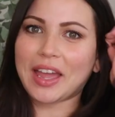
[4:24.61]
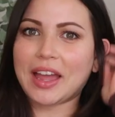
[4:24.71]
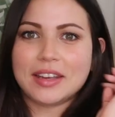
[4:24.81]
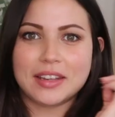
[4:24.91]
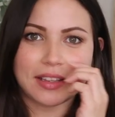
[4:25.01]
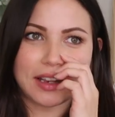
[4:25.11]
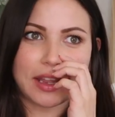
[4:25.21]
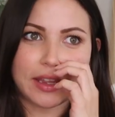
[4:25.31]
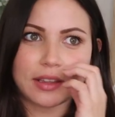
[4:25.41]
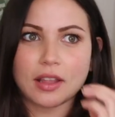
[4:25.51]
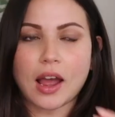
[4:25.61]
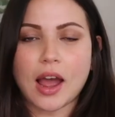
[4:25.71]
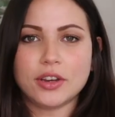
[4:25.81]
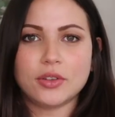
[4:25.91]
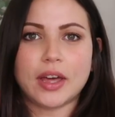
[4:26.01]
And like
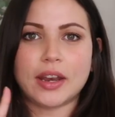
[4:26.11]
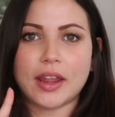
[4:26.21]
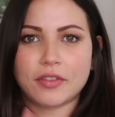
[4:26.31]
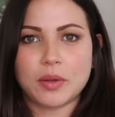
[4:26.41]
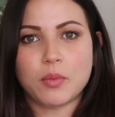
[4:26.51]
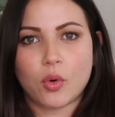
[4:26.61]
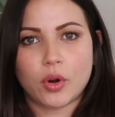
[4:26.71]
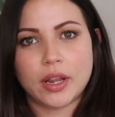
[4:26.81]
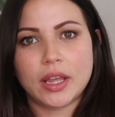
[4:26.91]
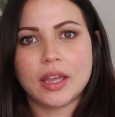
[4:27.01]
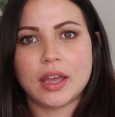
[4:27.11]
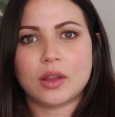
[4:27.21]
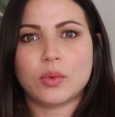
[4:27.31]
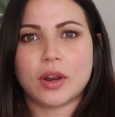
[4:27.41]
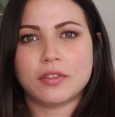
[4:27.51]
I do that every morning
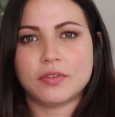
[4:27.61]
and when I